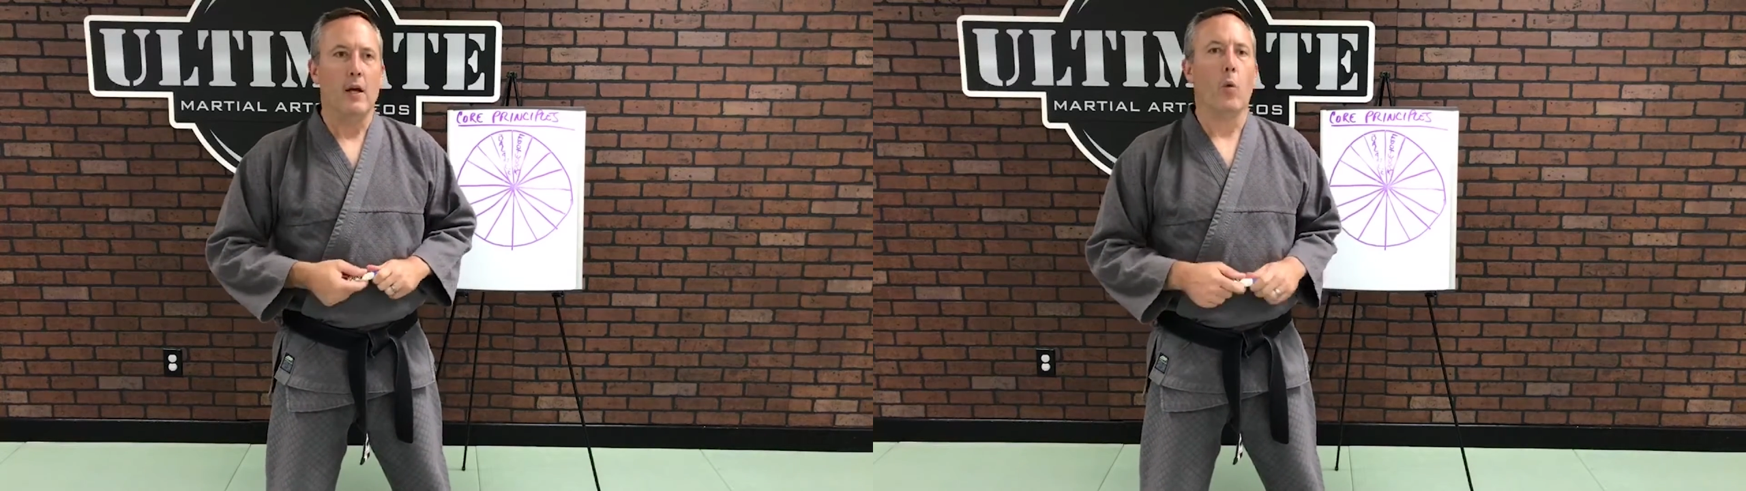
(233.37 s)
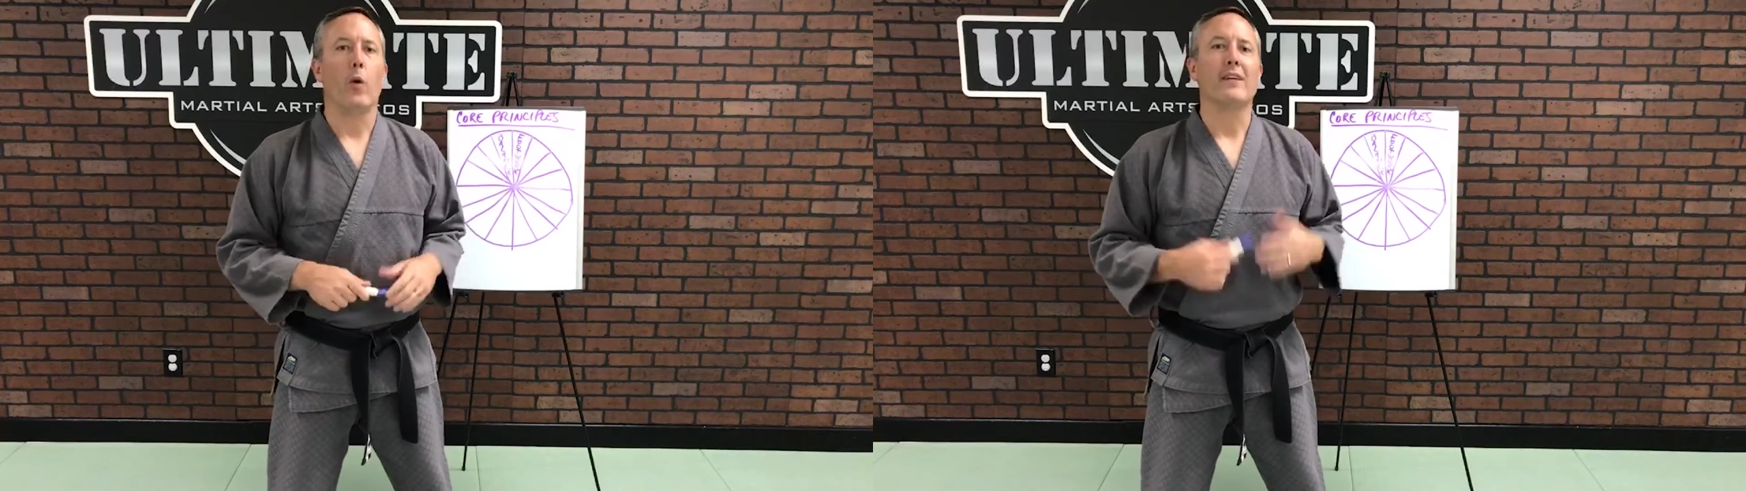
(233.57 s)

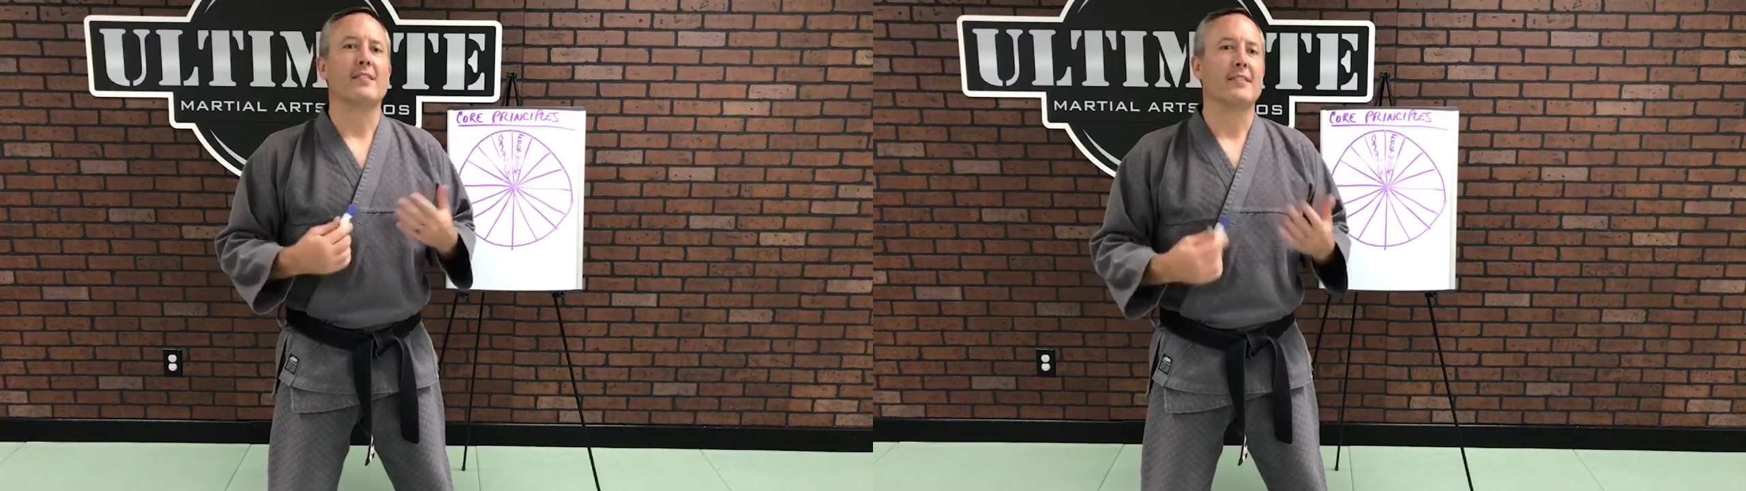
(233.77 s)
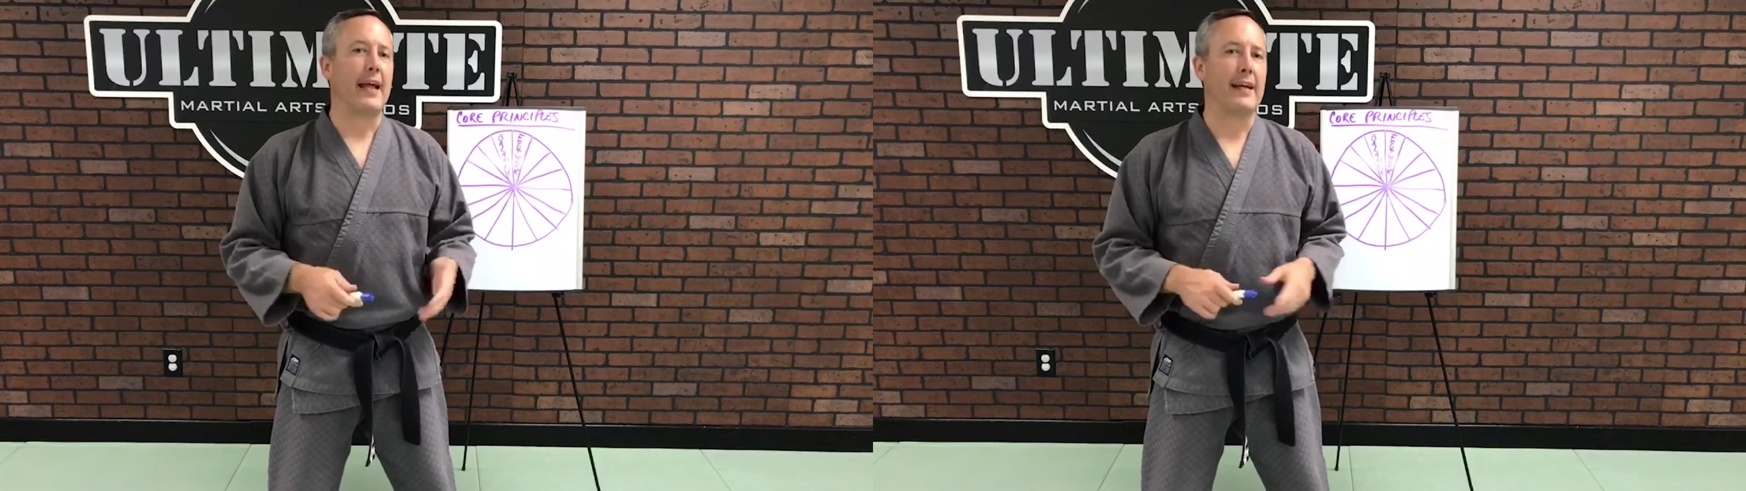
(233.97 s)
What
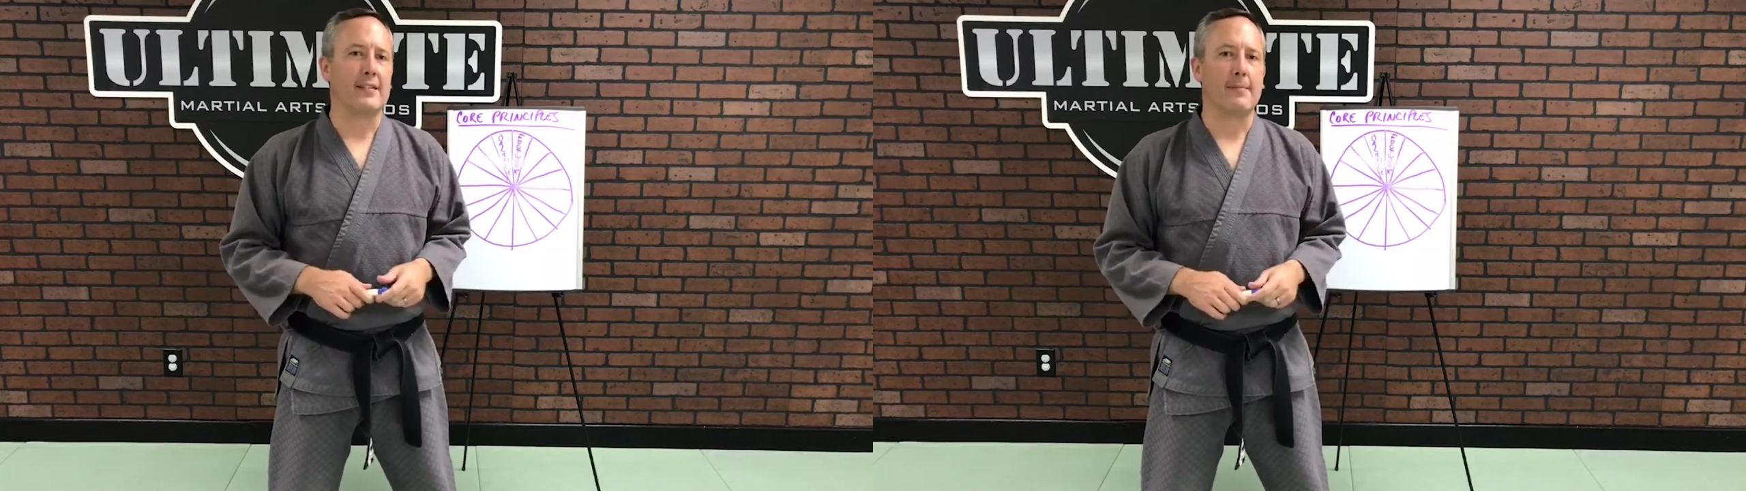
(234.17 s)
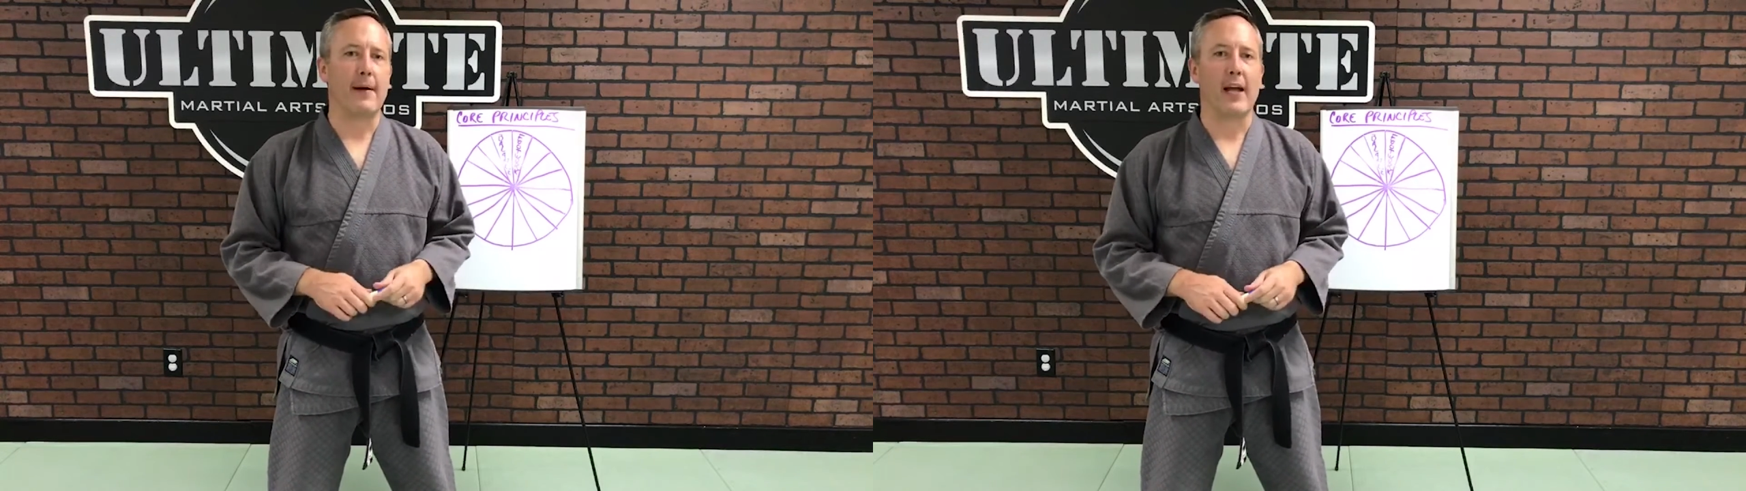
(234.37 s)
stance
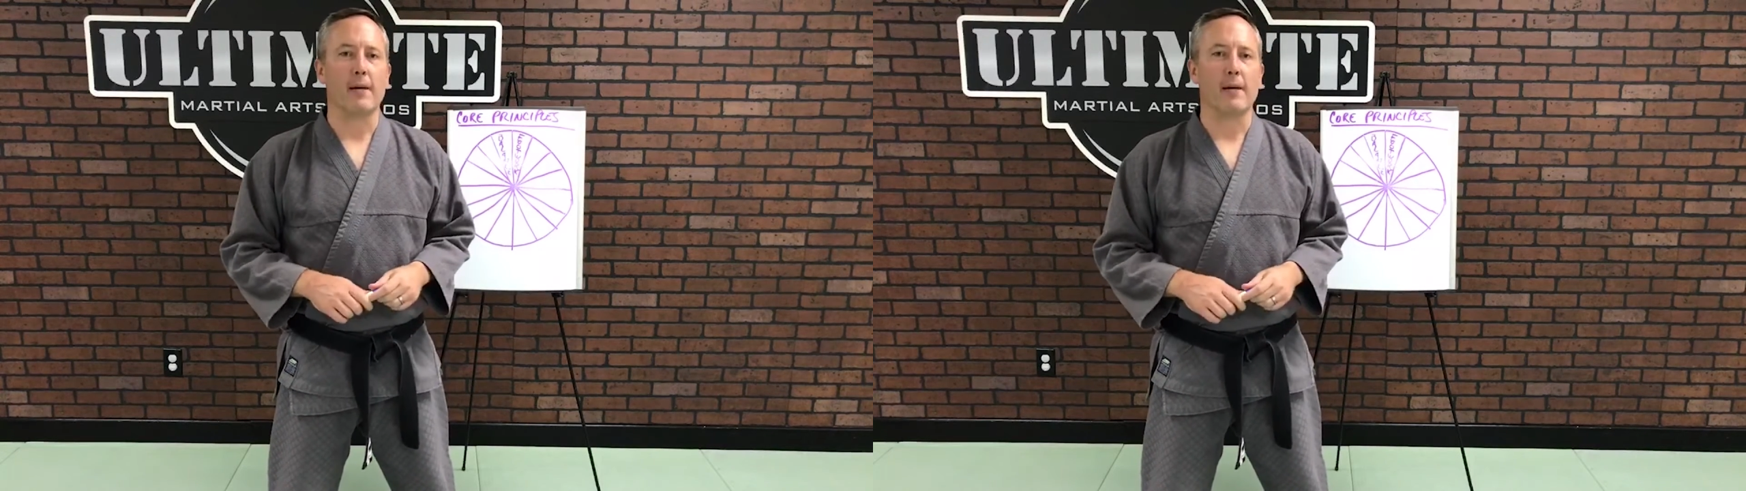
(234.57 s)
am I in?